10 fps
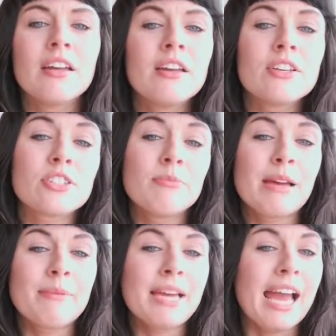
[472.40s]
So
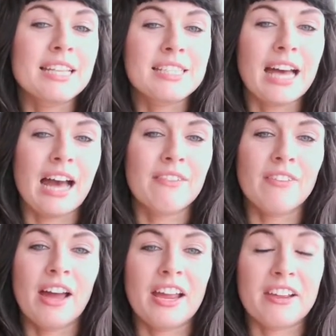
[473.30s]
maybe Ents have
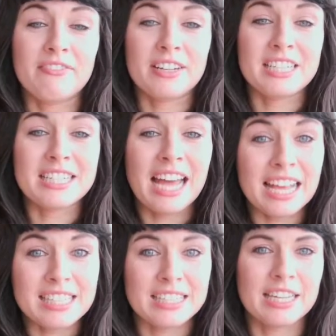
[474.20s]
a
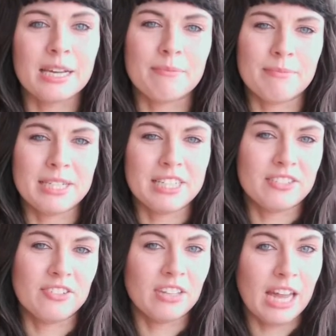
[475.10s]
fantastic
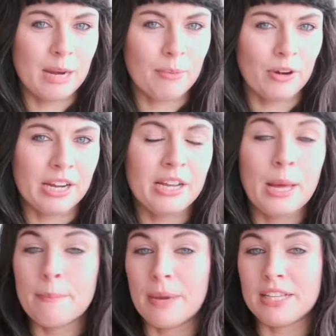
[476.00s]
medicinal library
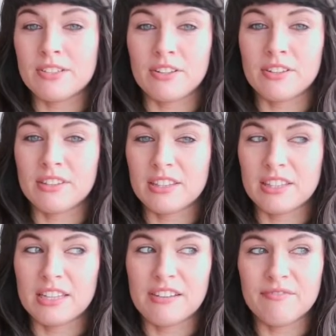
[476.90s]
based on
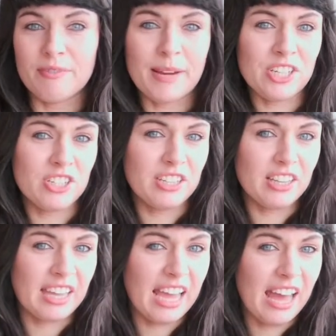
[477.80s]
the information
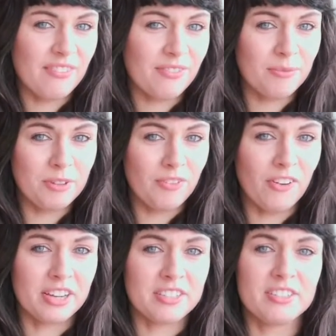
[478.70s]
that they have from the
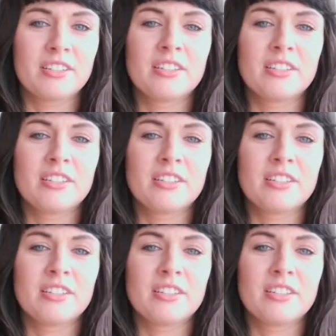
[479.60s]
forest,